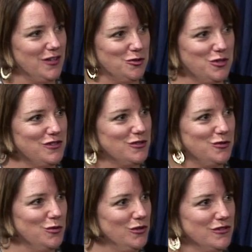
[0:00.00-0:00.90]
increased
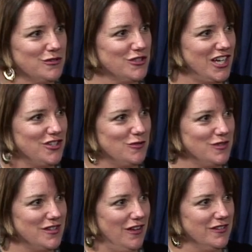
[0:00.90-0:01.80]
Google search engine
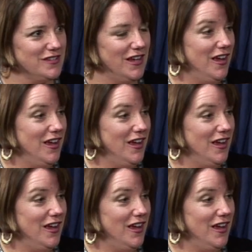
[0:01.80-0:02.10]
results